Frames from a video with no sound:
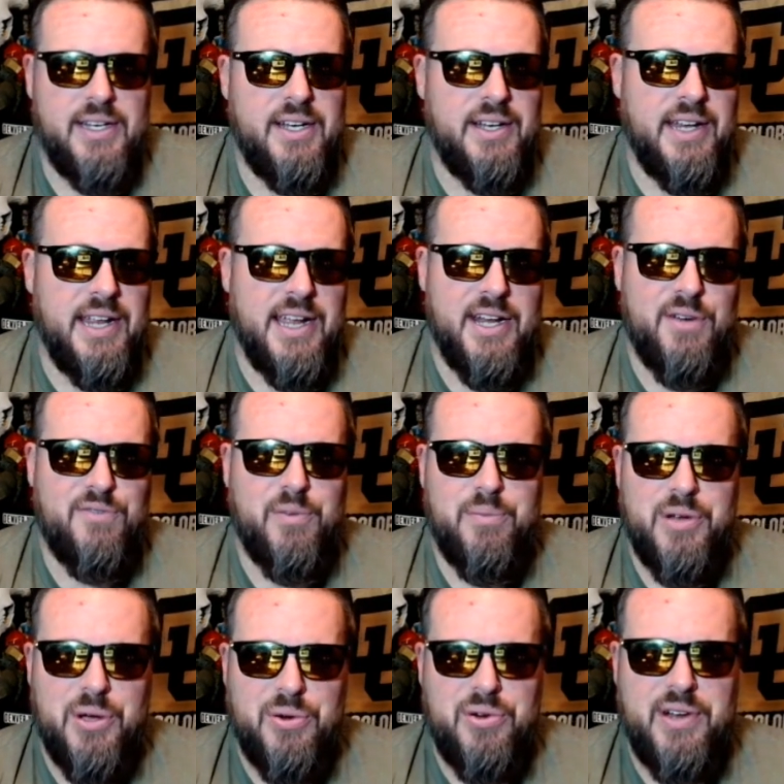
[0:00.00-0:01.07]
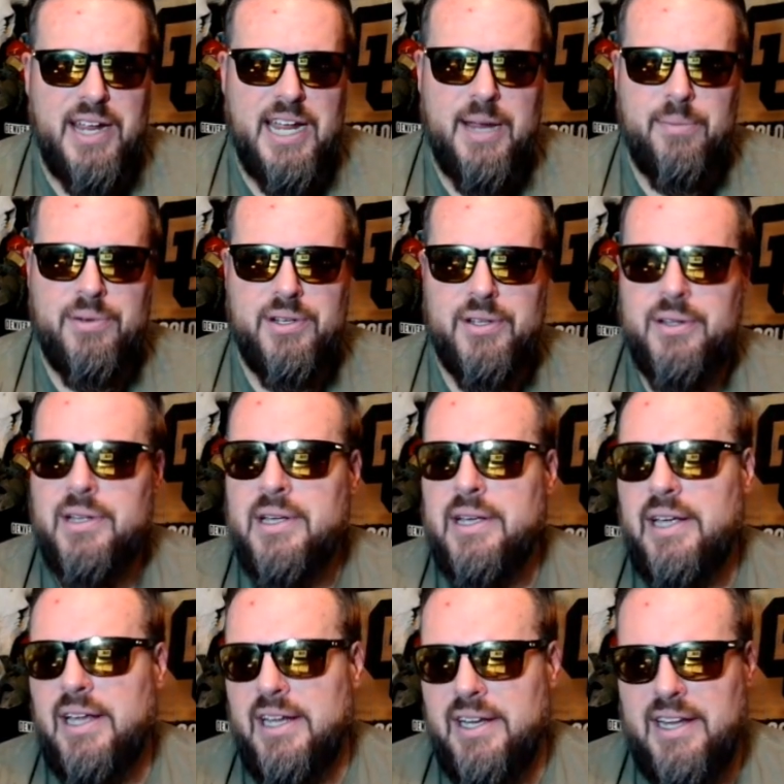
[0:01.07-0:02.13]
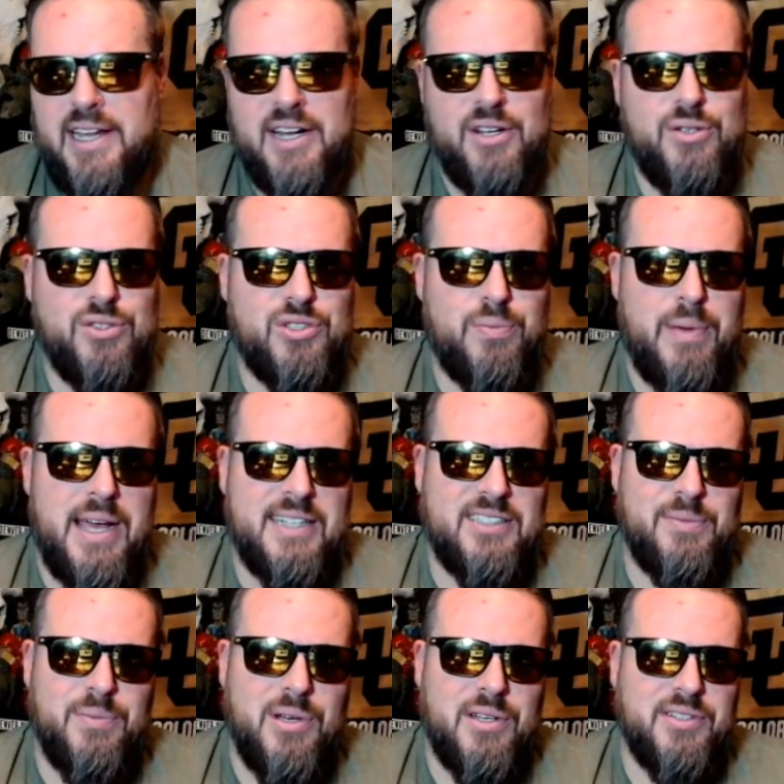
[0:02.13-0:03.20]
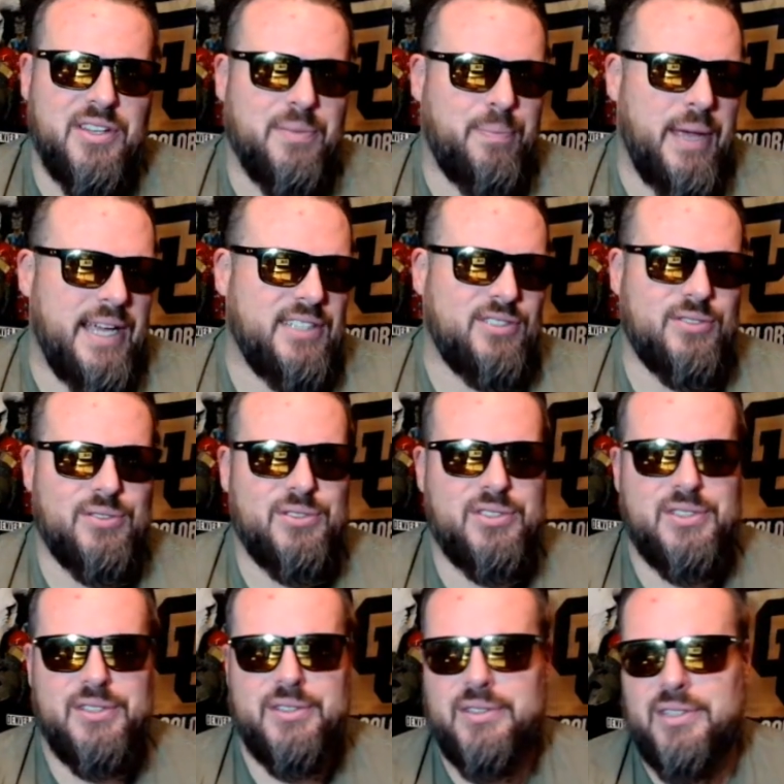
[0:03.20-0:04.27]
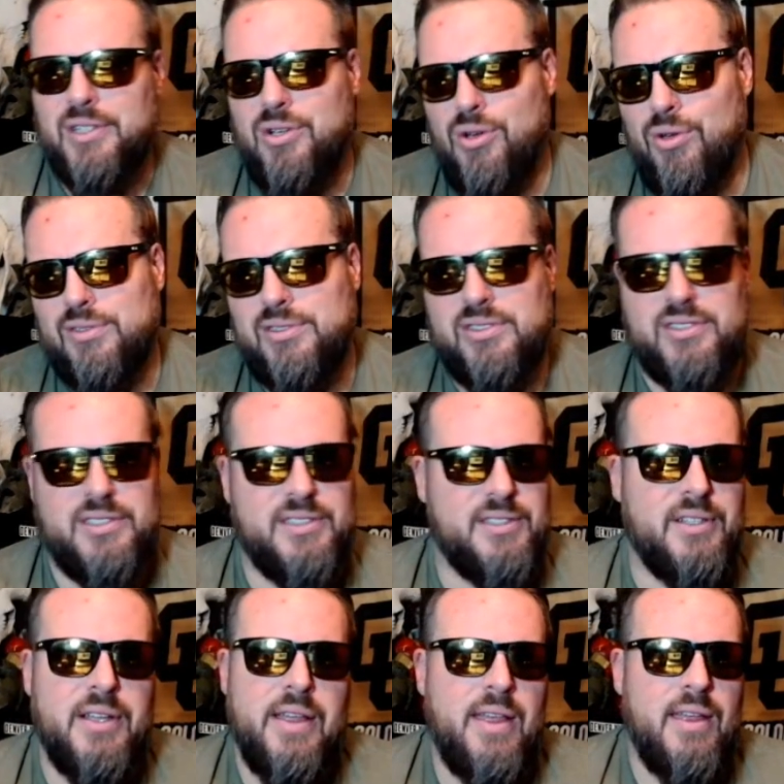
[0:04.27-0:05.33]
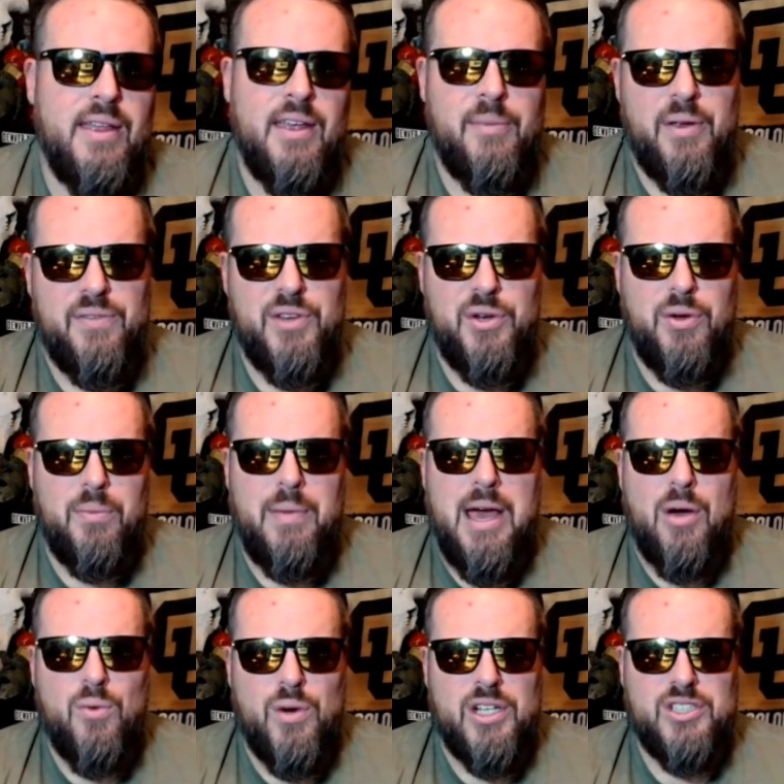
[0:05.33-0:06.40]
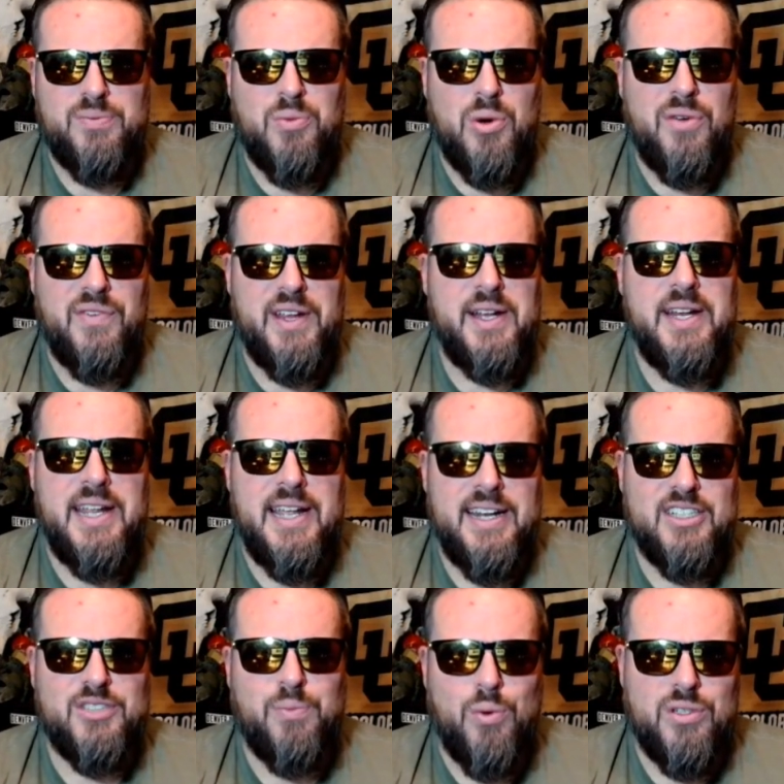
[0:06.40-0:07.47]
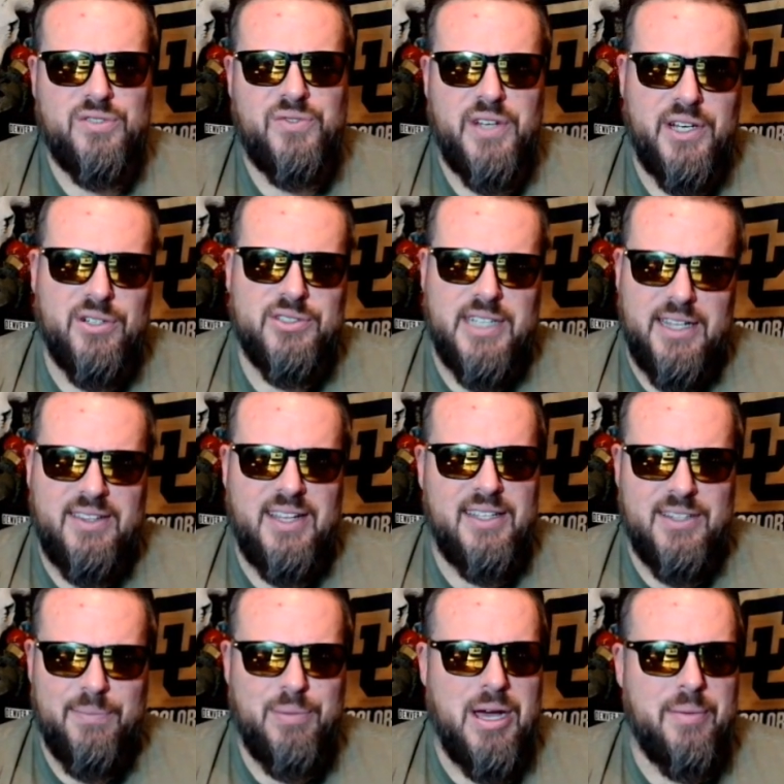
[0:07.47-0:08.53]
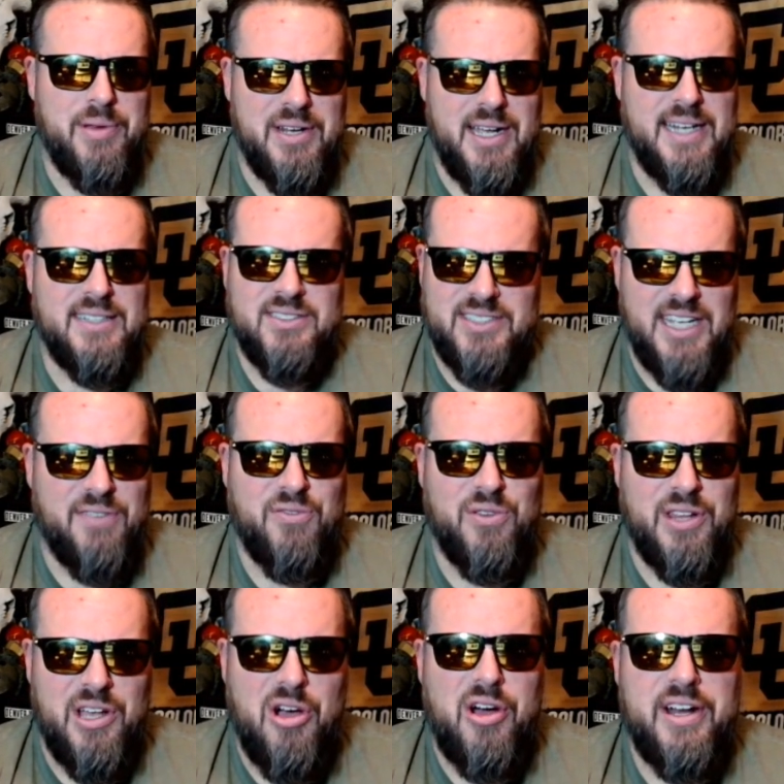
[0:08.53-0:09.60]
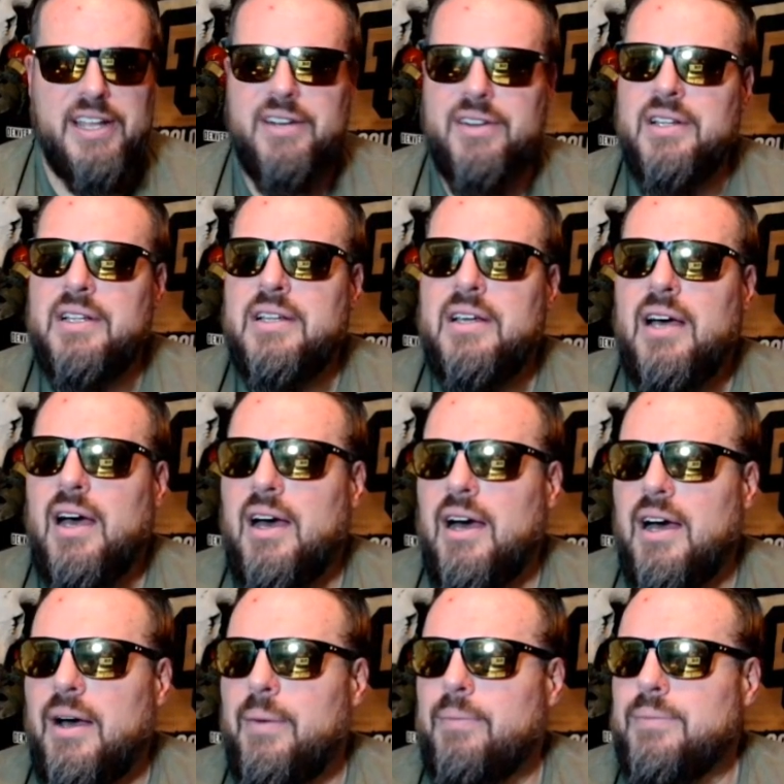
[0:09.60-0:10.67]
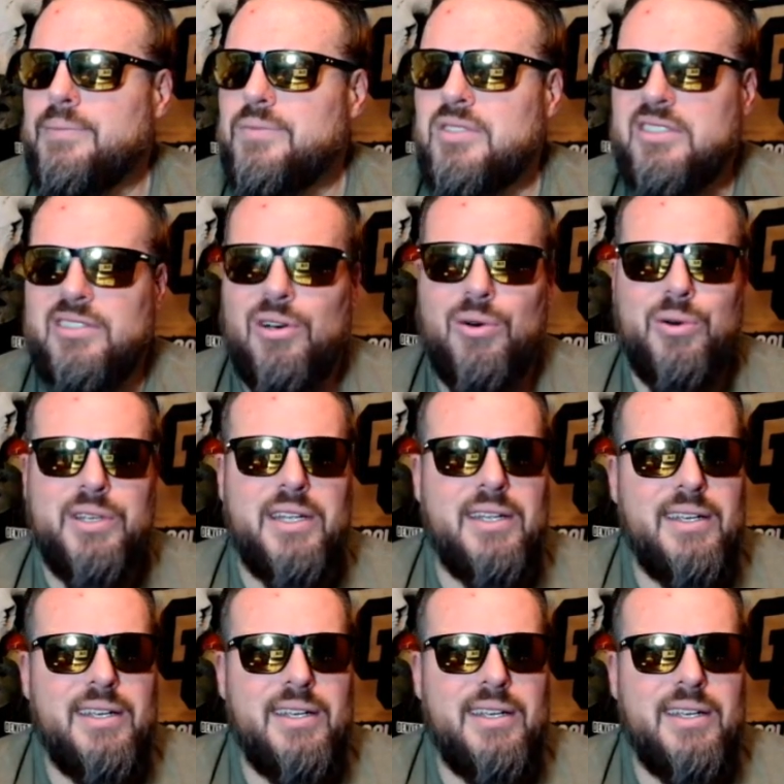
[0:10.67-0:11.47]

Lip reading: in Indiana, from Notre Dame to Indiana Hoosier basketball to the Pacers to the Colts to, if you do a Mount Rushmore of Indiana sports figures, I think that Bobby Knight is definitely on it. So